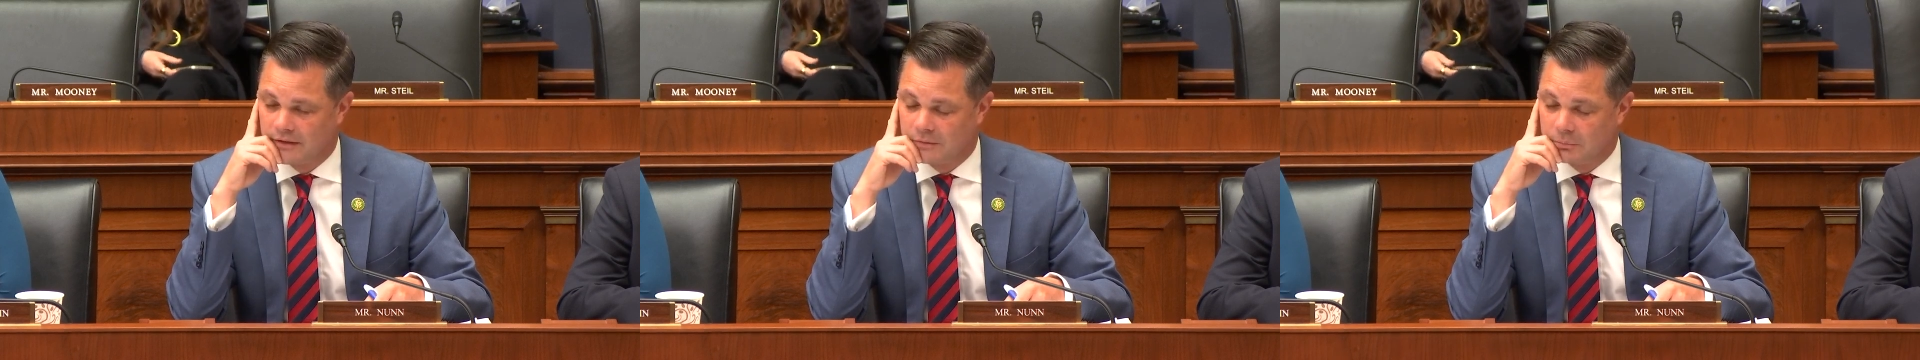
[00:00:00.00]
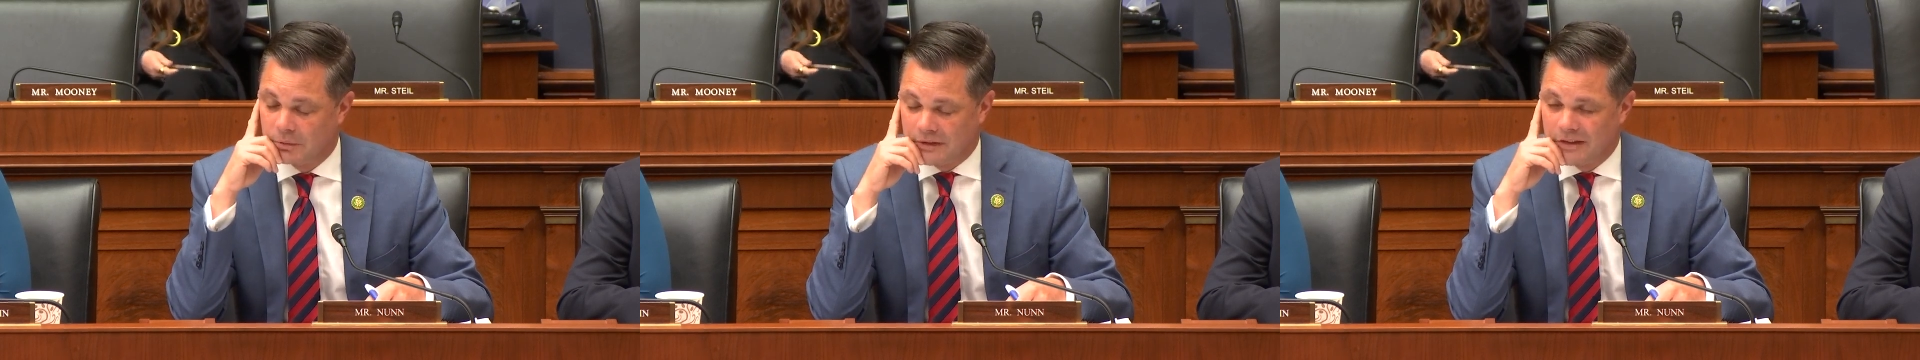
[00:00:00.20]

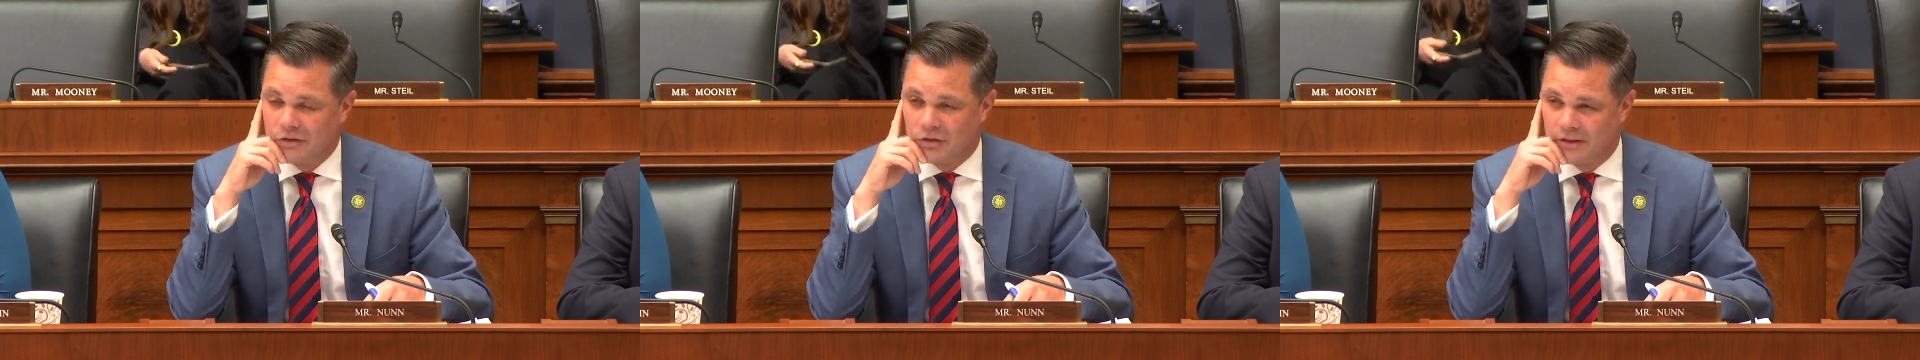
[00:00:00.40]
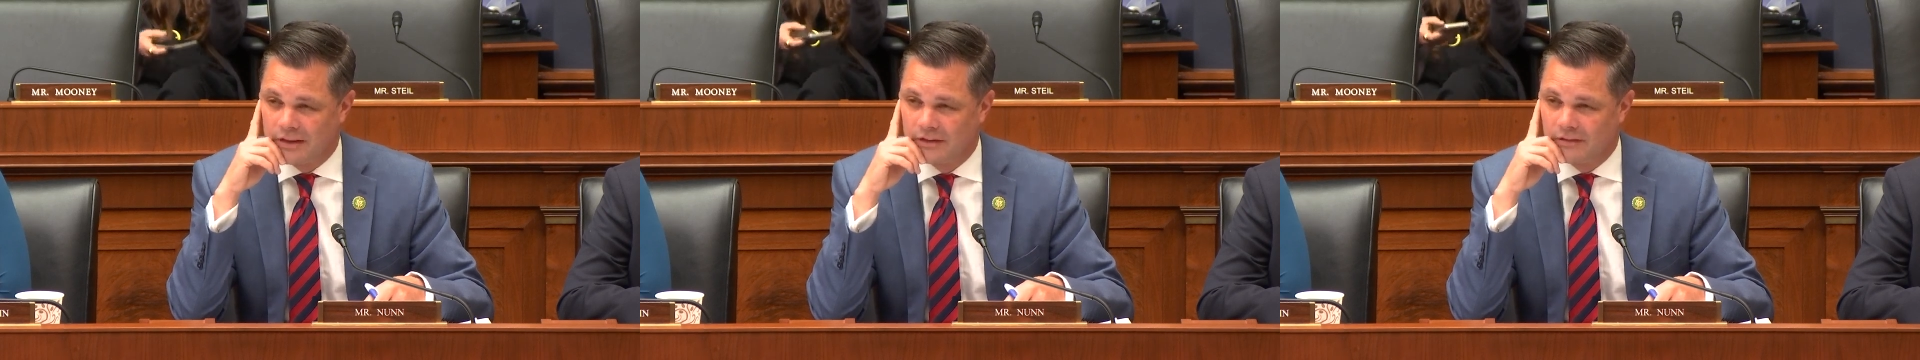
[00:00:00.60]

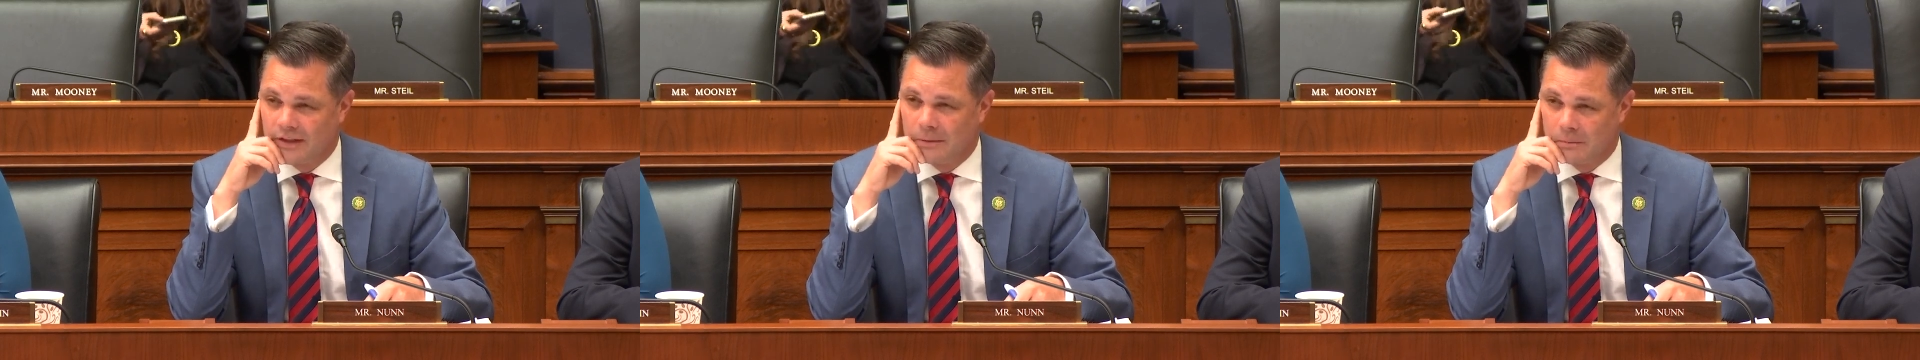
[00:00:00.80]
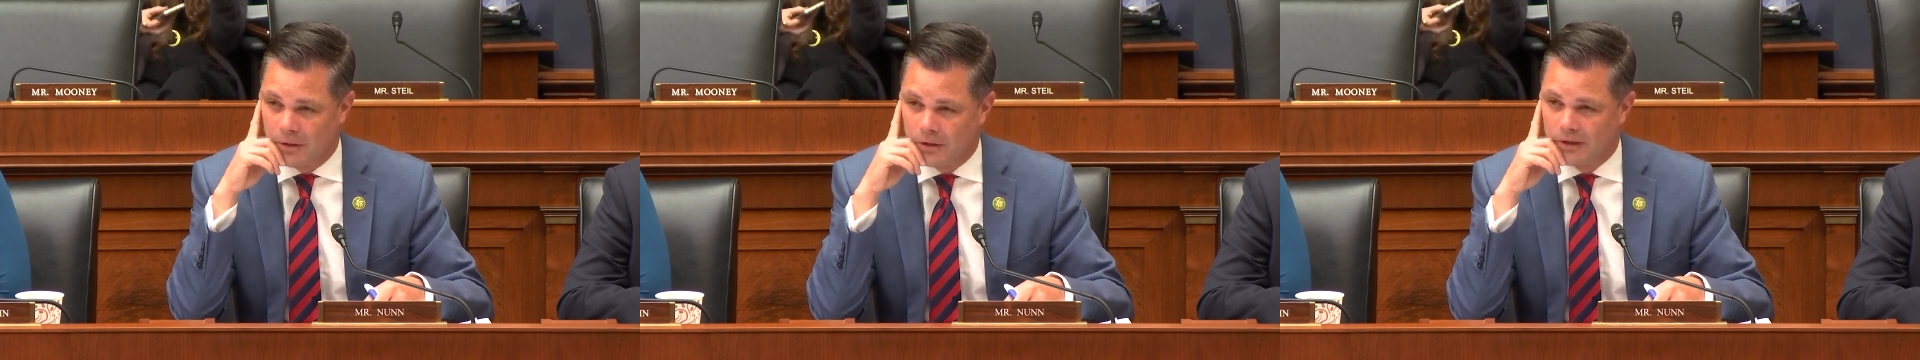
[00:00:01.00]
potentially giving a
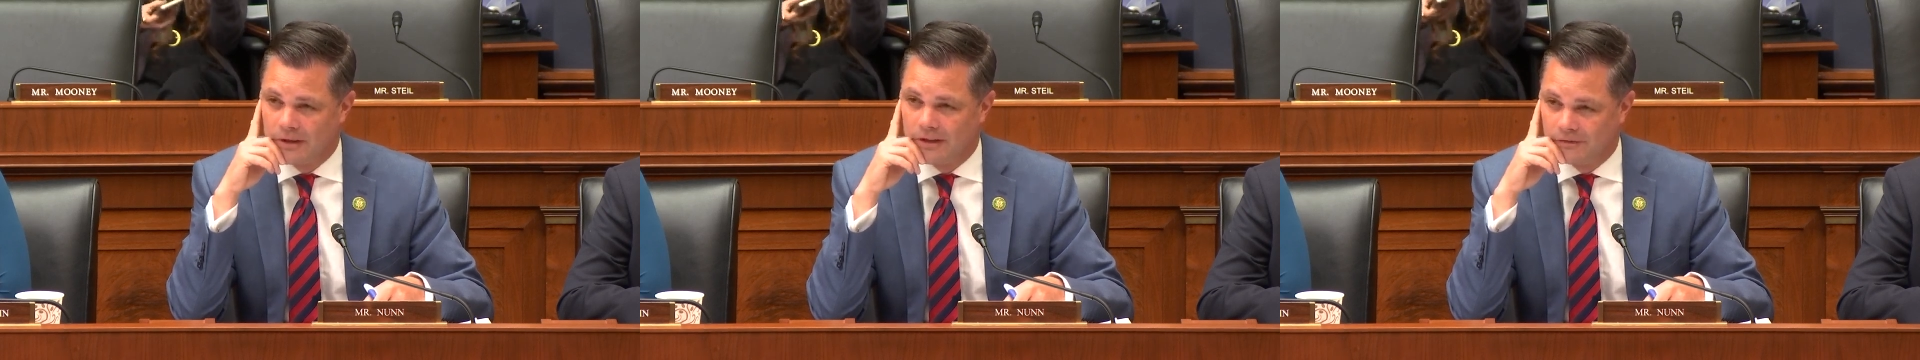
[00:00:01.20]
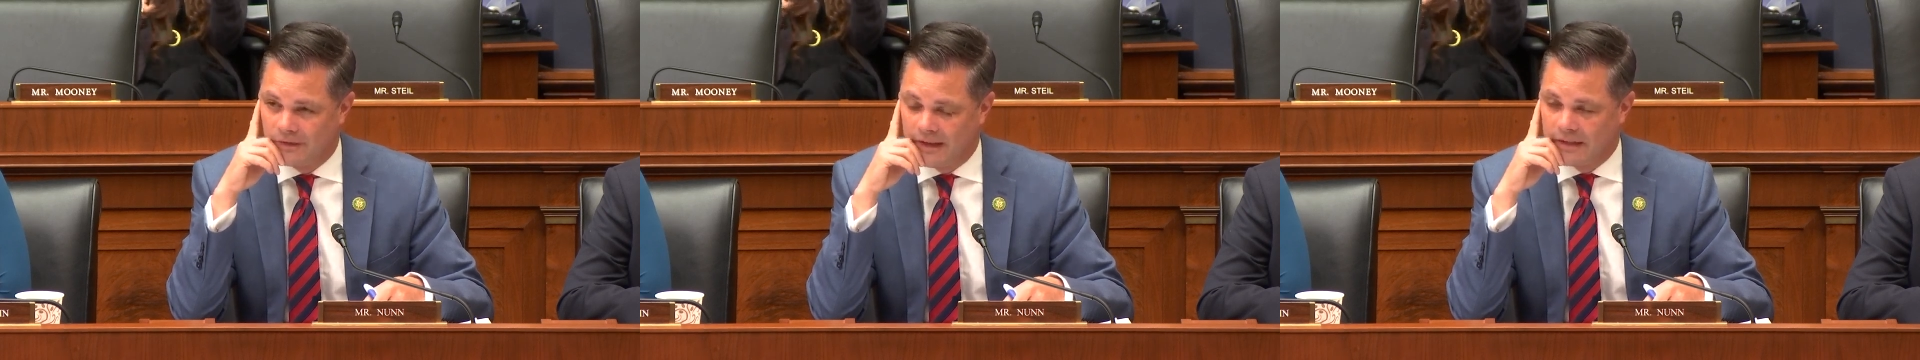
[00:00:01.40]
market
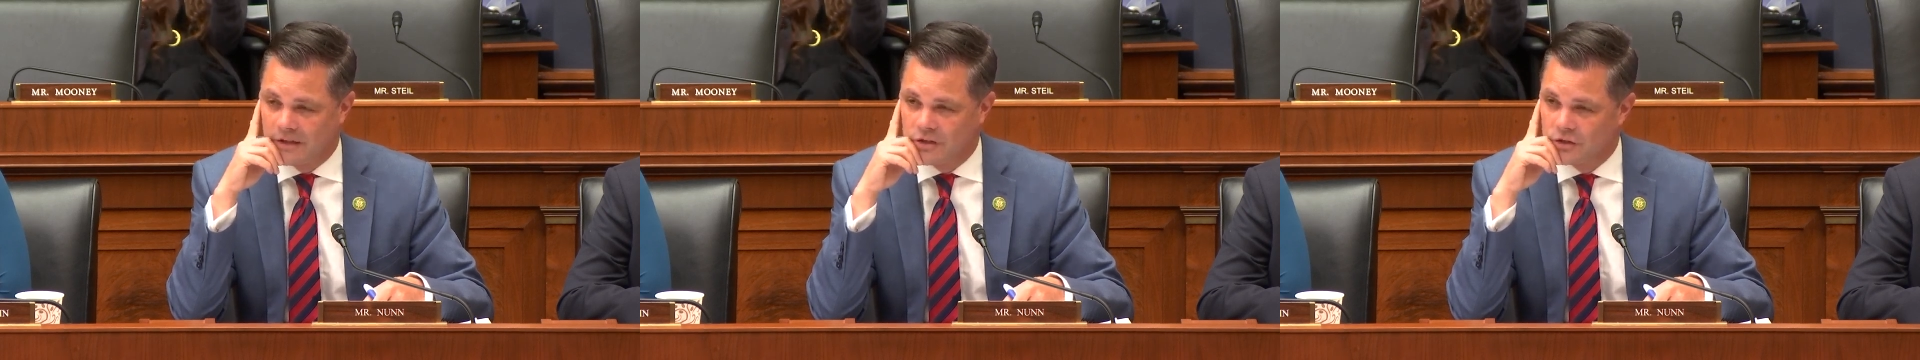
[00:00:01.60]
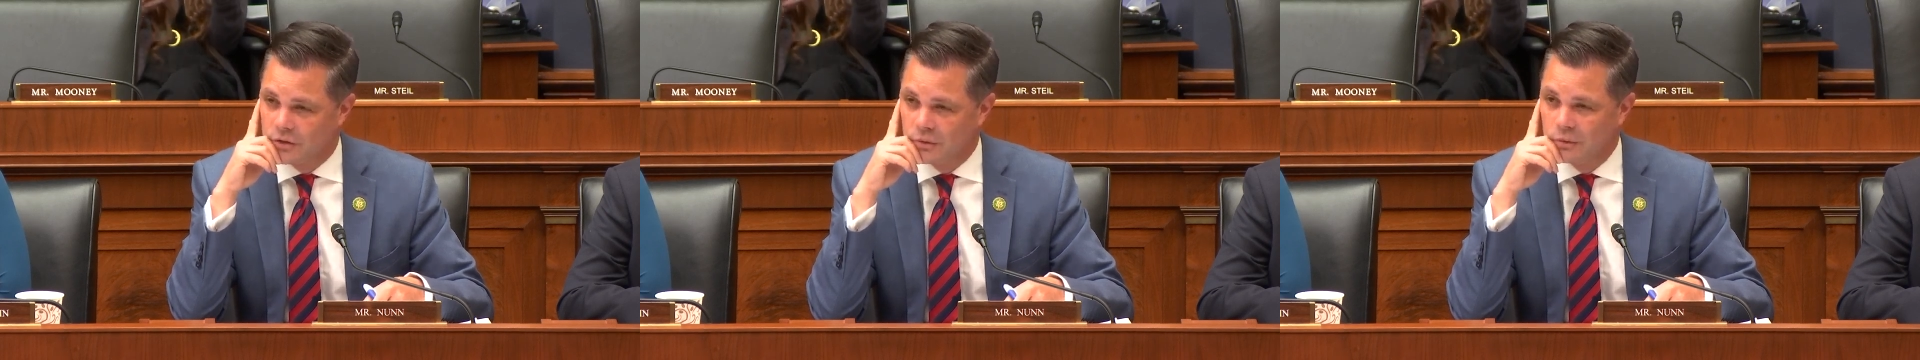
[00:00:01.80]

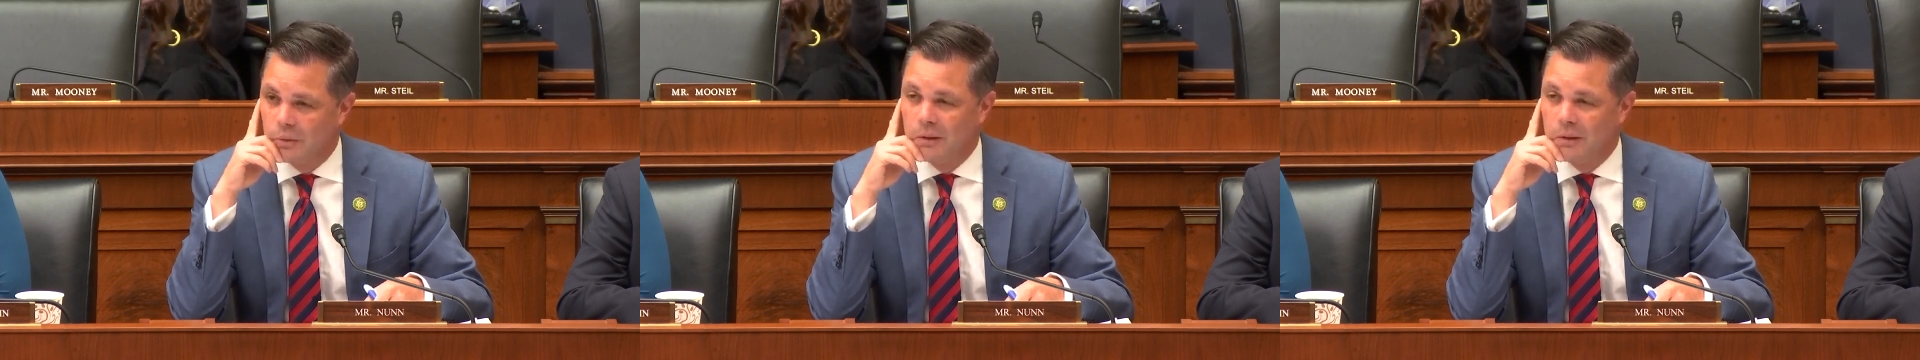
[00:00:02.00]
advantage to